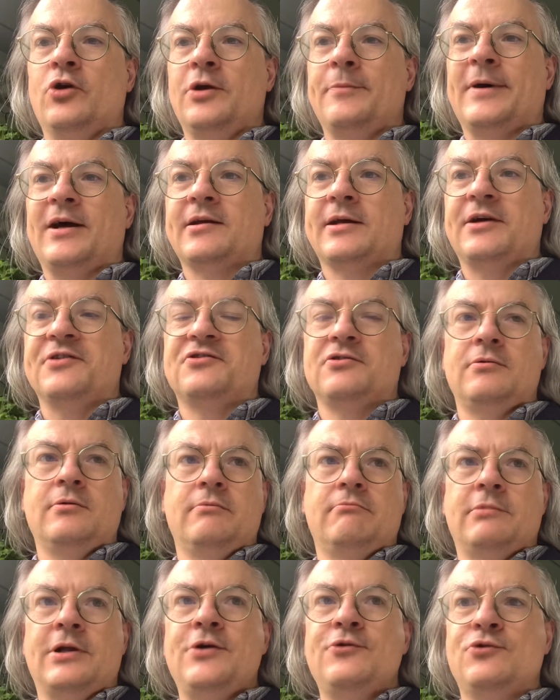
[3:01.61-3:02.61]
you might go to
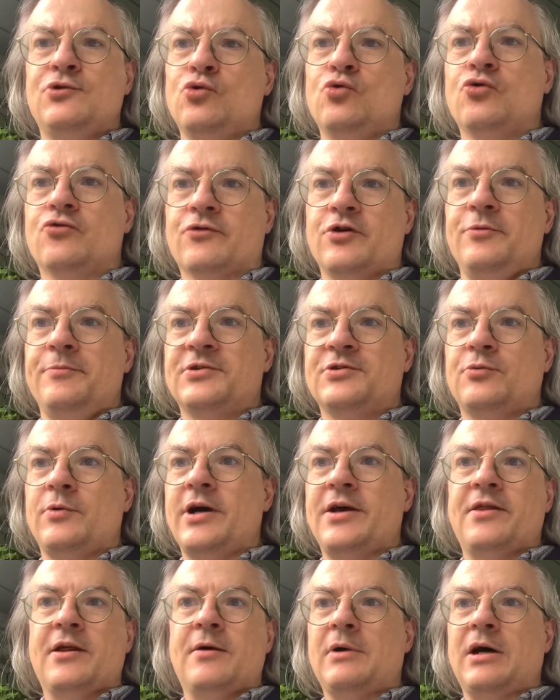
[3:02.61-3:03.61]
local groups
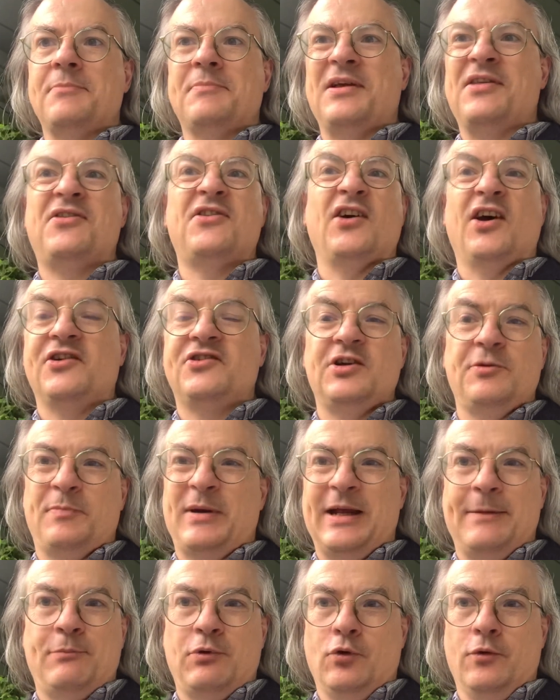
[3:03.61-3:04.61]
where there might be 30
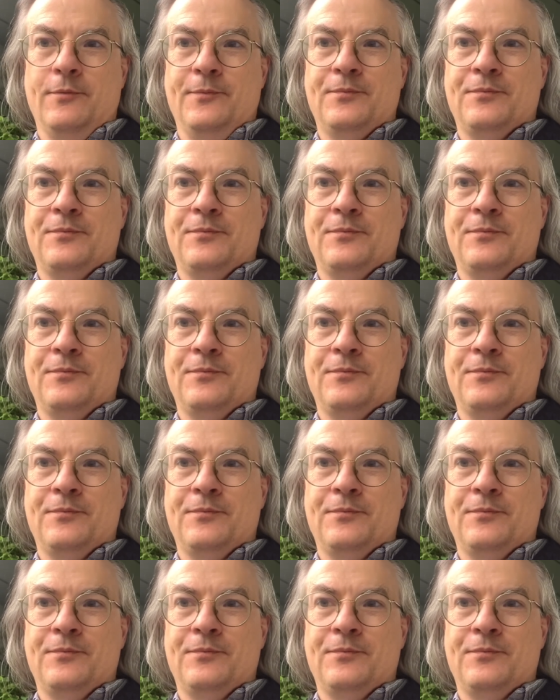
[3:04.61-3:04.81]
people.